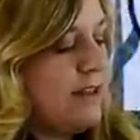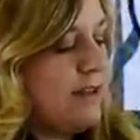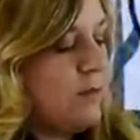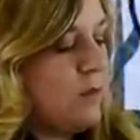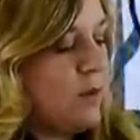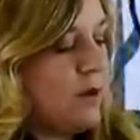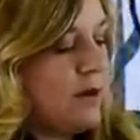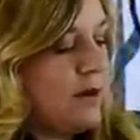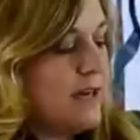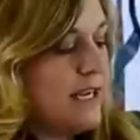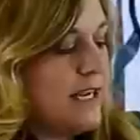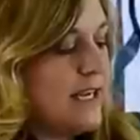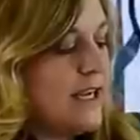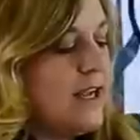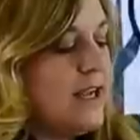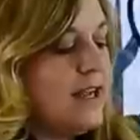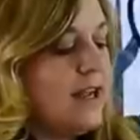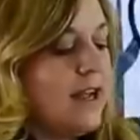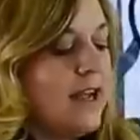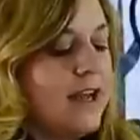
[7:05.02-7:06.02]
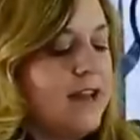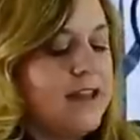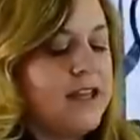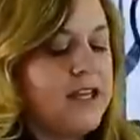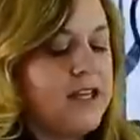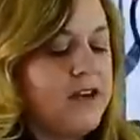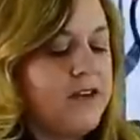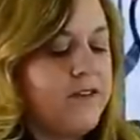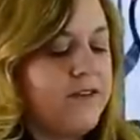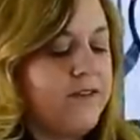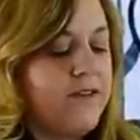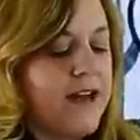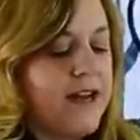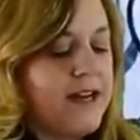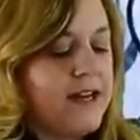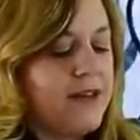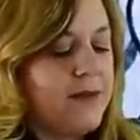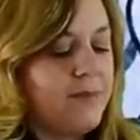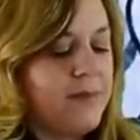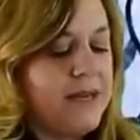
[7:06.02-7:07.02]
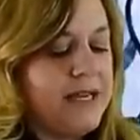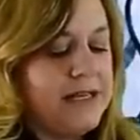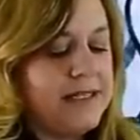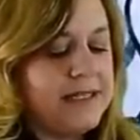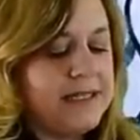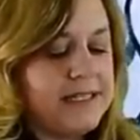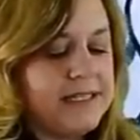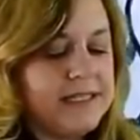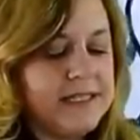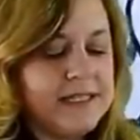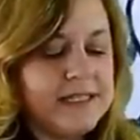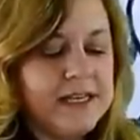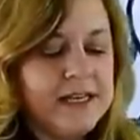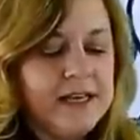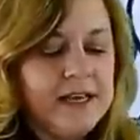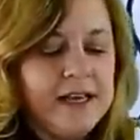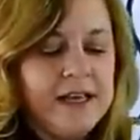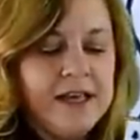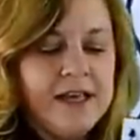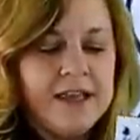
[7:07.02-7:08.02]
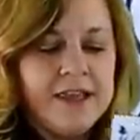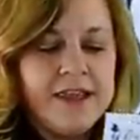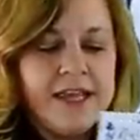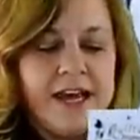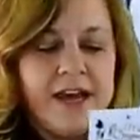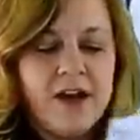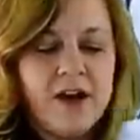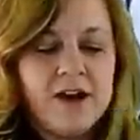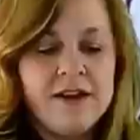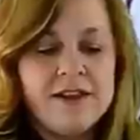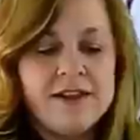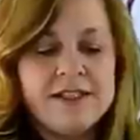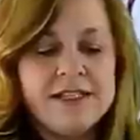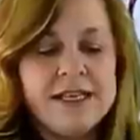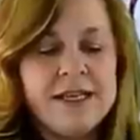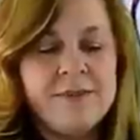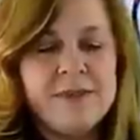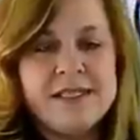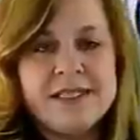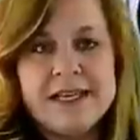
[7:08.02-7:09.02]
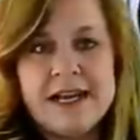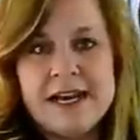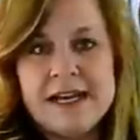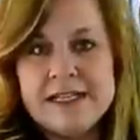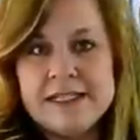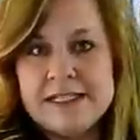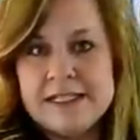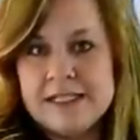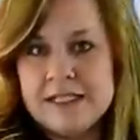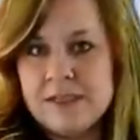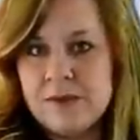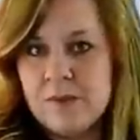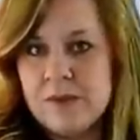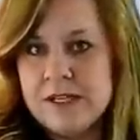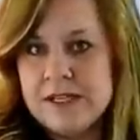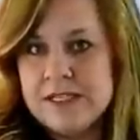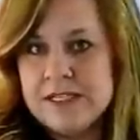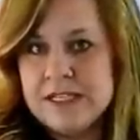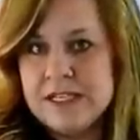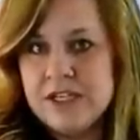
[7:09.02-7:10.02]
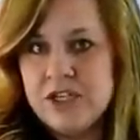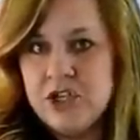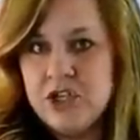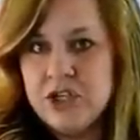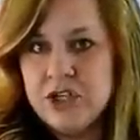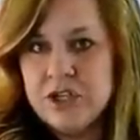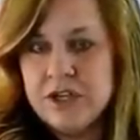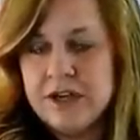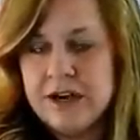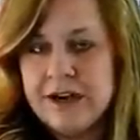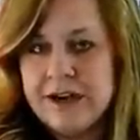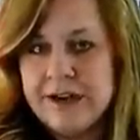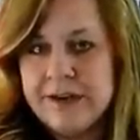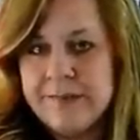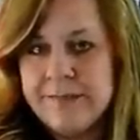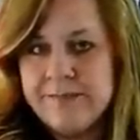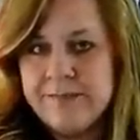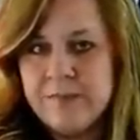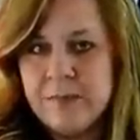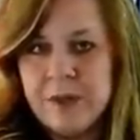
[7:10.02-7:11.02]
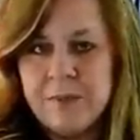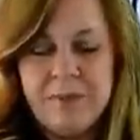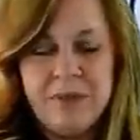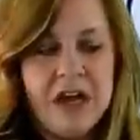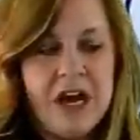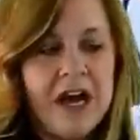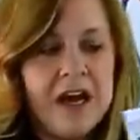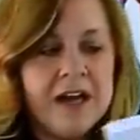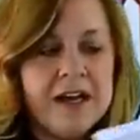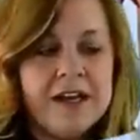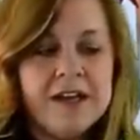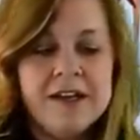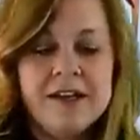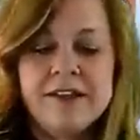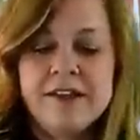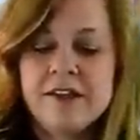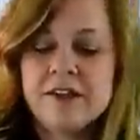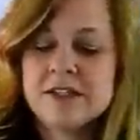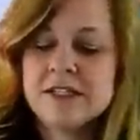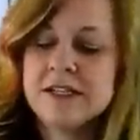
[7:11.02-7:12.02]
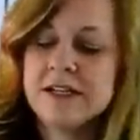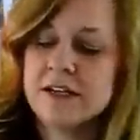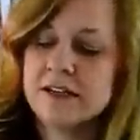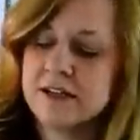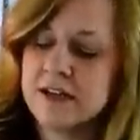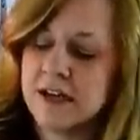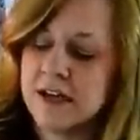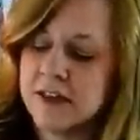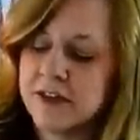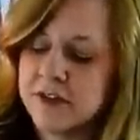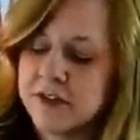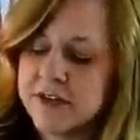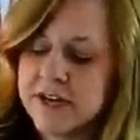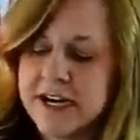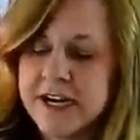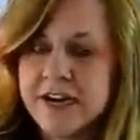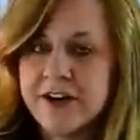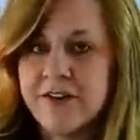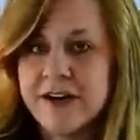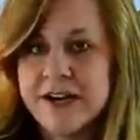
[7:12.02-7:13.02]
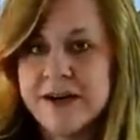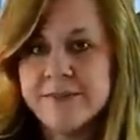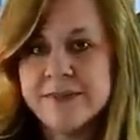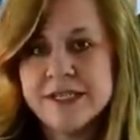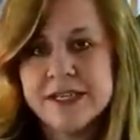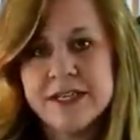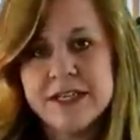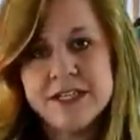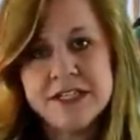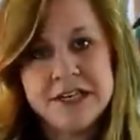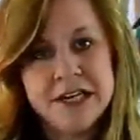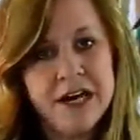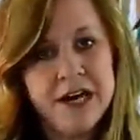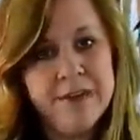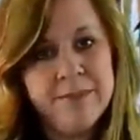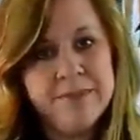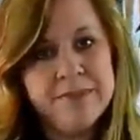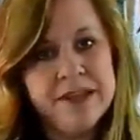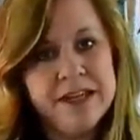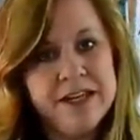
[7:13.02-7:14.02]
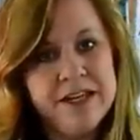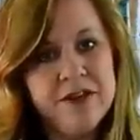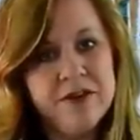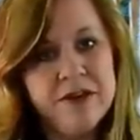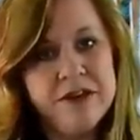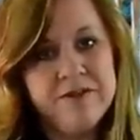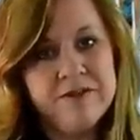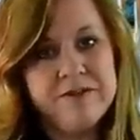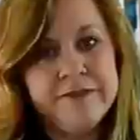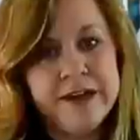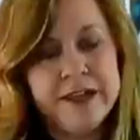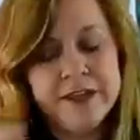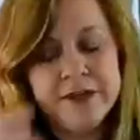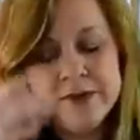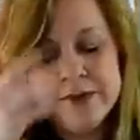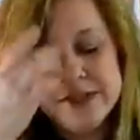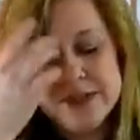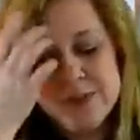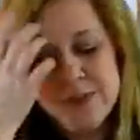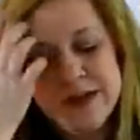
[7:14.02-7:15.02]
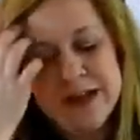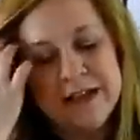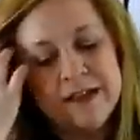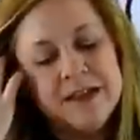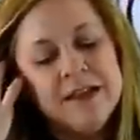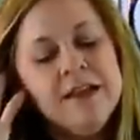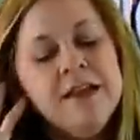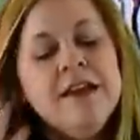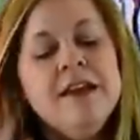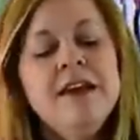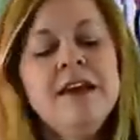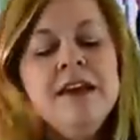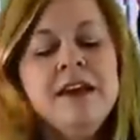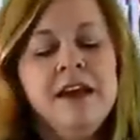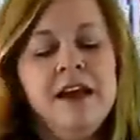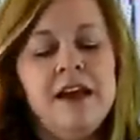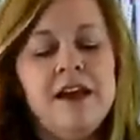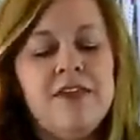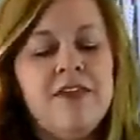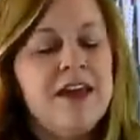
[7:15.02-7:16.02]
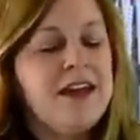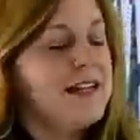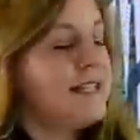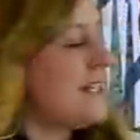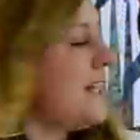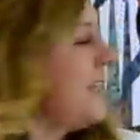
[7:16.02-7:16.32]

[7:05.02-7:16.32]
the wording and then you find the pieces that are the same size as the ones in your um, block and there's little color diagrams at the top that you can follow as well and that's